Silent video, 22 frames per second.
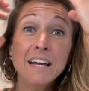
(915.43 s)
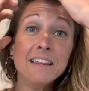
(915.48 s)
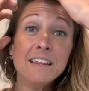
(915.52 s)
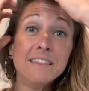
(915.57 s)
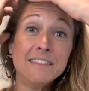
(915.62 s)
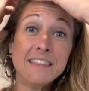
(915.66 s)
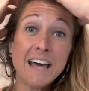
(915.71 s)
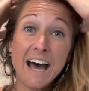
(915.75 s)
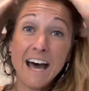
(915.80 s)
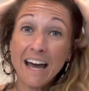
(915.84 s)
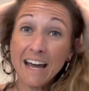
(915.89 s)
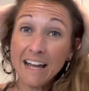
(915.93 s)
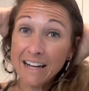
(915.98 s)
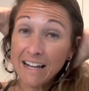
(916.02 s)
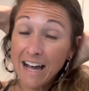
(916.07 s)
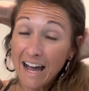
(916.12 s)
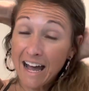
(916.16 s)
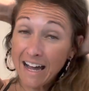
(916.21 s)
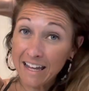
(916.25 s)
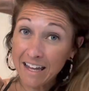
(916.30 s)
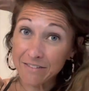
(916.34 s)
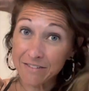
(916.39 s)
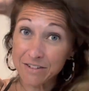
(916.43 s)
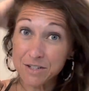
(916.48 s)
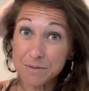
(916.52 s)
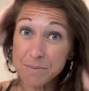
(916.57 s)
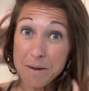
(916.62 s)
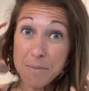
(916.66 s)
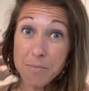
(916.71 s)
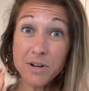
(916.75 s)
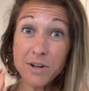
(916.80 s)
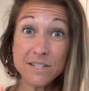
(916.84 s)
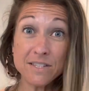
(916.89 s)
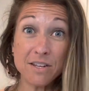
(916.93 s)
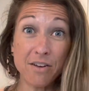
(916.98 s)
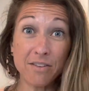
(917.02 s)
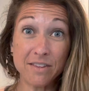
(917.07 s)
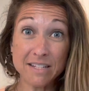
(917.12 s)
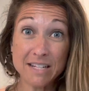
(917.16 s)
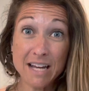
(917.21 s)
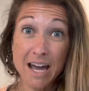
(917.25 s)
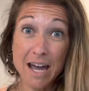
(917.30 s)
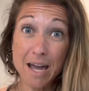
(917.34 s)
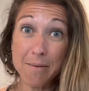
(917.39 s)
that I give it to my boys all the
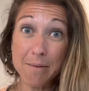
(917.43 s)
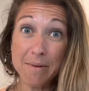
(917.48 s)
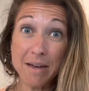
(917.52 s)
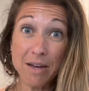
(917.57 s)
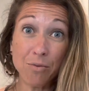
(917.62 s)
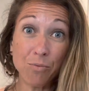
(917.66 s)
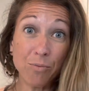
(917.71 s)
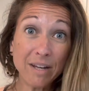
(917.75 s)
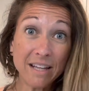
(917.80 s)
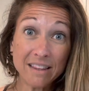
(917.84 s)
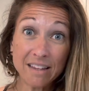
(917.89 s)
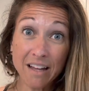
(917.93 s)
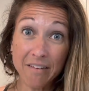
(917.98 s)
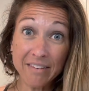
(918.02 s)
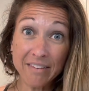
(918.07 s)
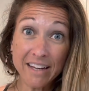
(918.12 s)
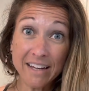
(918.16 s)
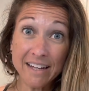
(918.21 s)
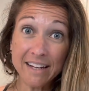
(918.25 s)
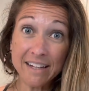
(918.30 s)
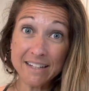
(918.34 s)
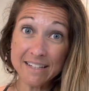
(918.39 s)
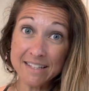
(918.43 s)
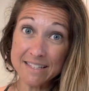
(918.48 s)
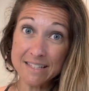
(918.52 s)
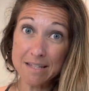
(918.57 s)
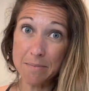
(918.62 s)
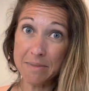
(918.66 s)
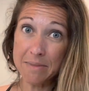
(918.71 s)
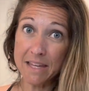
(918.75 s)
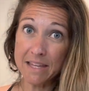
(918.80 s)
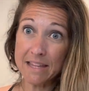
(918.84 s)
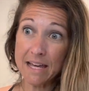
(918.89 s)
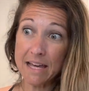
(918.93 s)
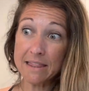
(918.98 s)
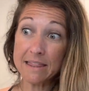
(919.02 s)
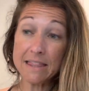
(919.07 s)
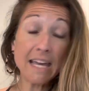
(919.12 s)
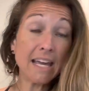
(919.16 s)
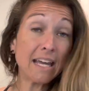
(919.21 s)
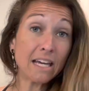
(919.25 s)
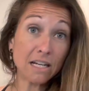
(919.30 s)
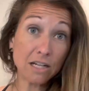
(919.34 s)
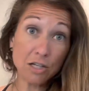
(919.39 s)
time and we love it. And it's something that they
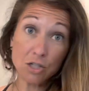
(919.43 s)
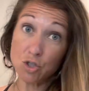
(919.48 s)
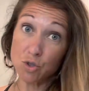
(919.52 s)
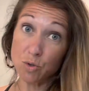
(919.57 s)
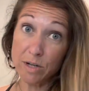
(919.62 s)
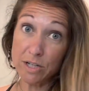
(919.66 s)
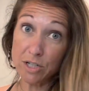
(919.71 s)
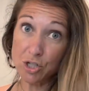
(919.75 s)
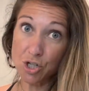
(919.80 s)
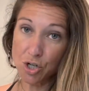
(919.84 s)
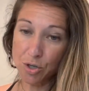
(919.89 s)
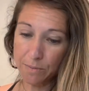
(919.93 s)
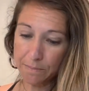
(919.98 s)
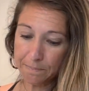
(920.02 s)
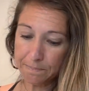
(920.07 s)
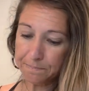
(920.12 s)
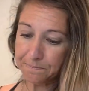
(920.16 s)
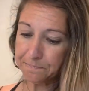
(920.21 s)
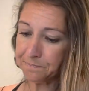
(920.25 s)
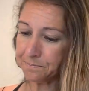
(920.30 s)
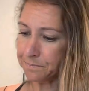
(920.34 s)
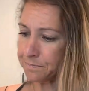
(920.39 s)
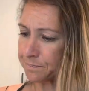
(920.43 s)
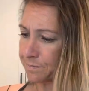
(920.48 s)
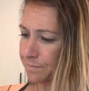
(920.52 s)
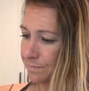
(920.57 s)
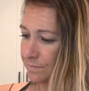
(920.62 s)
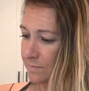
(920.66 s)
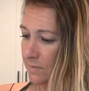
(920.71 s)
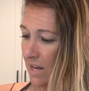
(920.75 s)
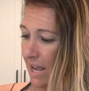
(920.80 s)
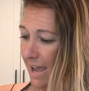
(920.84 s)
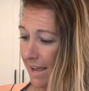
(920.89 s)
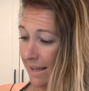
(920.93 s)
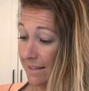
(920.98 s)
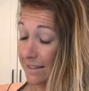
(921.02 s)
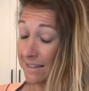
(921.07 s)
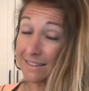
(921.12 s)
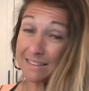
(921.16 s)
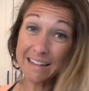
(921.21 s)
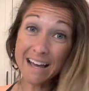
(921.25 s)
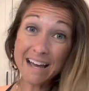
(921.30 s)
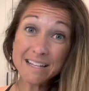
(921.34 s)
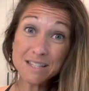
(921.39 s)
can enjoy too. Okay,
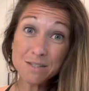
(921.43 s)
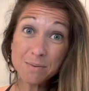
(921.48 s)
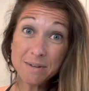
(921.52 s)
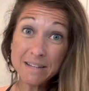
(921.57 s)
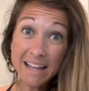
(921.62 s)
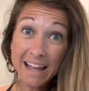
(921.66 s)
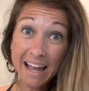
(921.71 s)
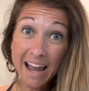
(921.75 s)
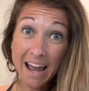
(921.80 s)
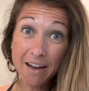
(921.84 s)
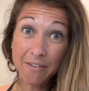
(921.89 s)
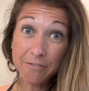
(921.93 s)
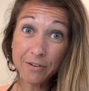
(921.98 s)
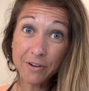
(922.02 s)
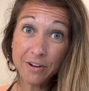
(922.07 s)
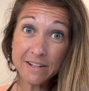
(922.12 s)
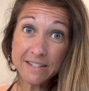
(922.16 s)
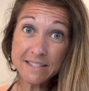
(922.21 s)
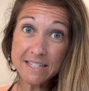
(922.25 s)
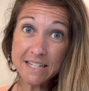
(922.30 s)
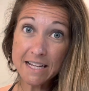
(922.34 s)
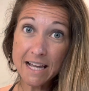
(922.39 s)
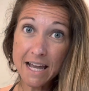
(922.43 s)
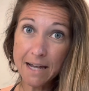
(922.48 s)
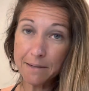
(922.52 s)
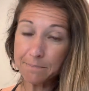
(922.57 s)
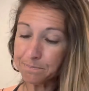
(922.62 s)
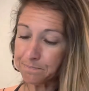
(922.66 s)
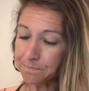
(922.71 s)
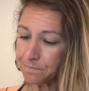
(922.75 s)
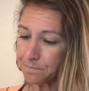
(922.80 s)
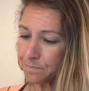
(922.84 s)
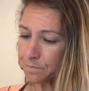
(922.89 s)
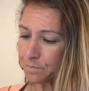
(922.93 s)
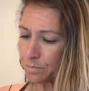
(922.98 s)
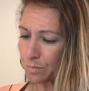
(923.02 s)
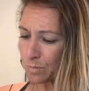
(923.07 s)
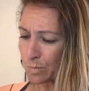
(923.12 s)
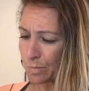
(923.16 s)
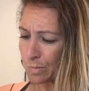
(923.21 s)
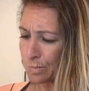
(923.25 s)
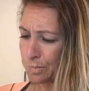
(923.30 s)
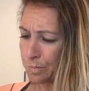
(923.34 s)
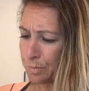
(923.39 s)
last one that I have for us today
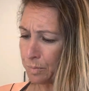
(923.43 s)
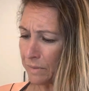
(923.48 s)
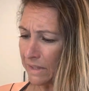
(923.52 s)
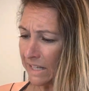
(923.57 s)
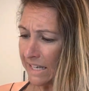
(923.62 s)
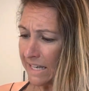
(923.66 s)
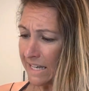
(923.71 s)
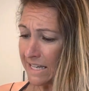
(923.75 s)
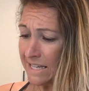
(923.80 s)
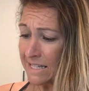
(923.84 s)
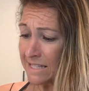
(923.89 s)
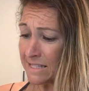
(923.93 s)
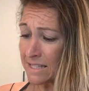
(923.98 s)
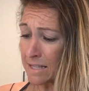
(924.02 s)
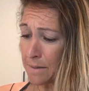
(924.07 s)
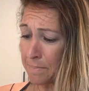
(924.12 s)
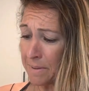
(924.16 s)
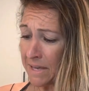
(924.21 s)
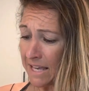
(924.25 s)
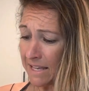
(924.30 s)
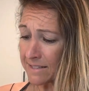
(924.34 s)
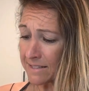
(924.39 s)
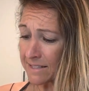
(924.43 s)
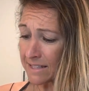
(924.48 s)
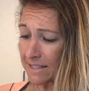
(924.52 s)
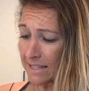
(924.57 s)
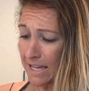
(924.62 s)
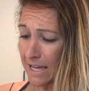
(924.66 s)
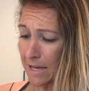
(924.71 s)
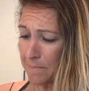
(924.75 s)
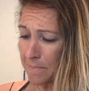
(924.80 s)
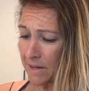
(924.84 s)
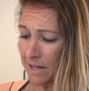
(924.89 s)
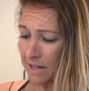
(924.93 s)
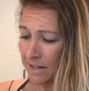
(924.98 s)
is the Peak Sleep.